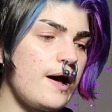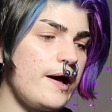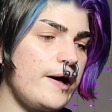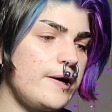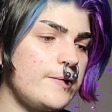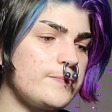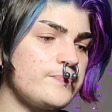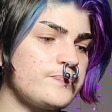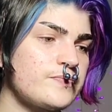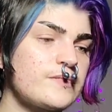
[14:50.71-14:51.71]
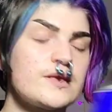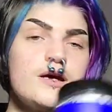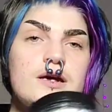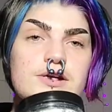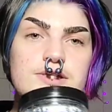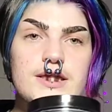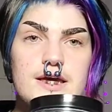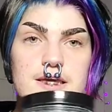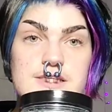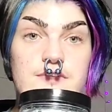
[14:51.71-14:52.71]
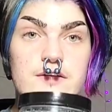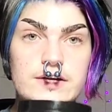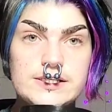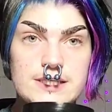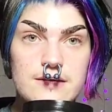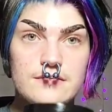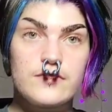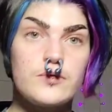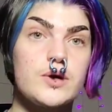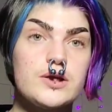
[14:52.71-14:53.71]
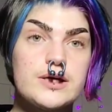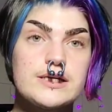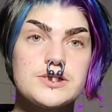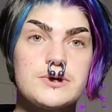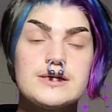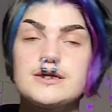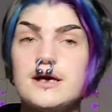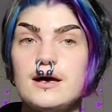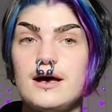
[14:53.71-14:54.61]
Here's the thing. It's very, very safe if you want to look into it.